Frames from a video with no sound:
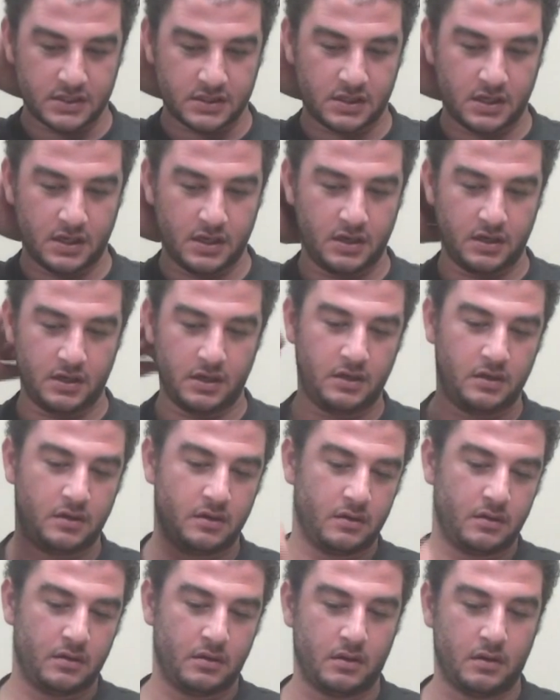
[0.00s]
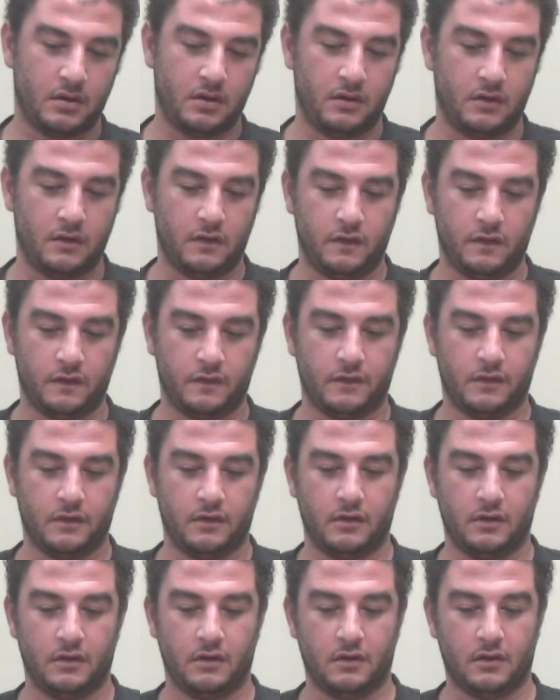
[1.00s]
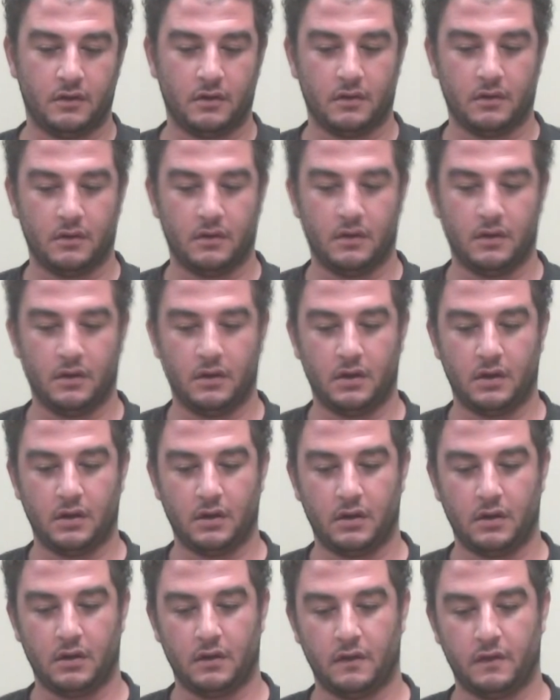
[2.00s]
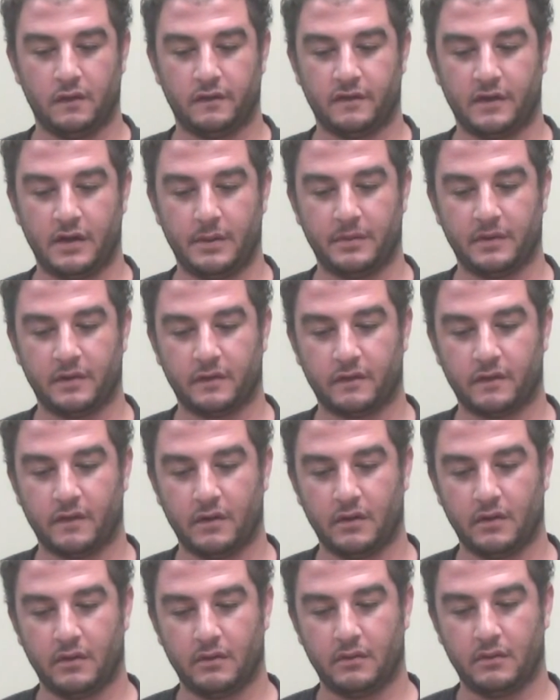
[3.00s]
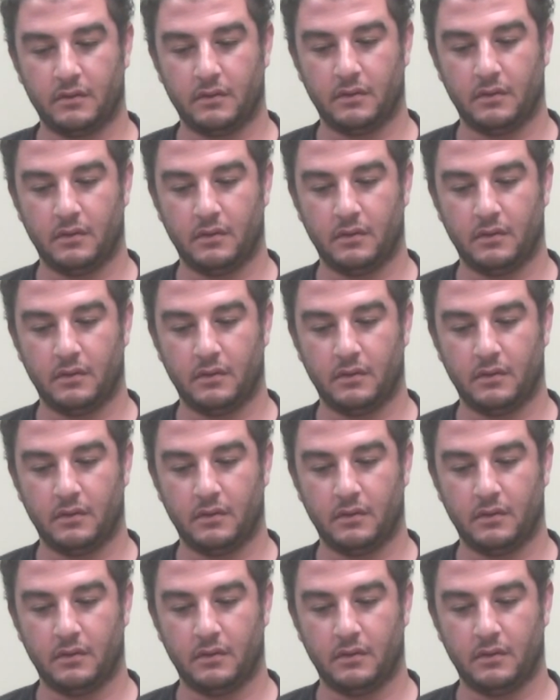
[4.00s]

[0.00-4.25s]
I stay in is a good uh, stepping stone,